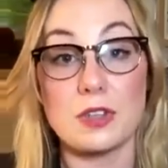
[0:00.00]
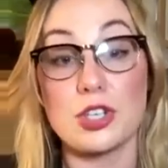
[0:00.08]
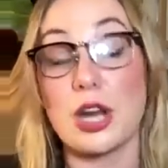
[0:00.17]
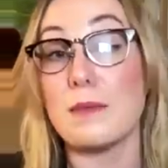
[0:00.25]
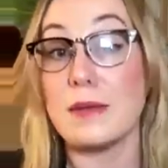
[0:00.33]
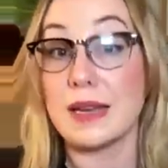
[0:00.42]

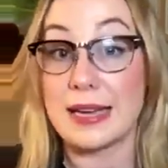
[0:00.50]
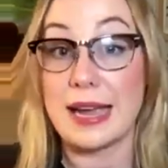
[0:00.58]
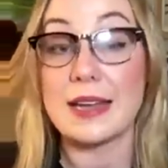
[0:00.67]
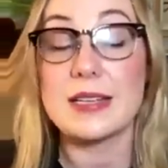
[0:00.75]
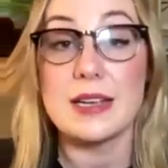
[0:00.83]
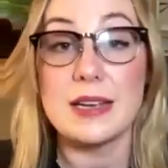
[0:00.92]
trying to
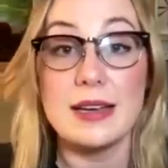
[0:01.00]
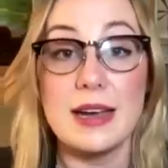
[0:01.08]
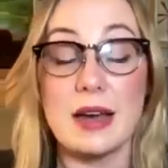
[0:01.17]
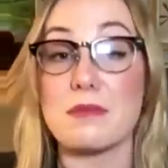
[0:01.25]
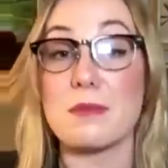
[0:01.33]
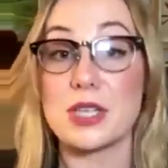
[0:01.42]
mitigate
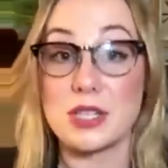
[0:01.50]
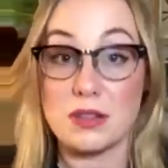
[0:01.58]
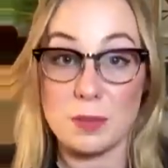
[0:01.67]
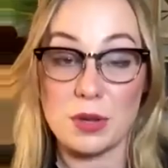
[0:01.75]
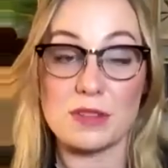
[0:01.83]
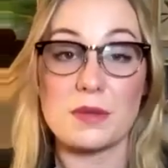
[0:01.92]
as much
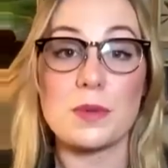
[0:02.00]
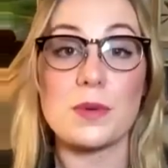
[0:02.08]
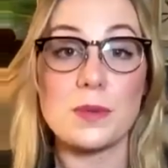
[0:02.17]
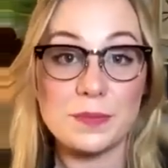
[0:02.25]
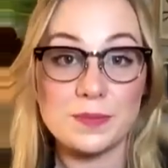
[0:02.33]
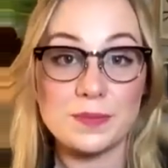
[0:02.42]
as possible.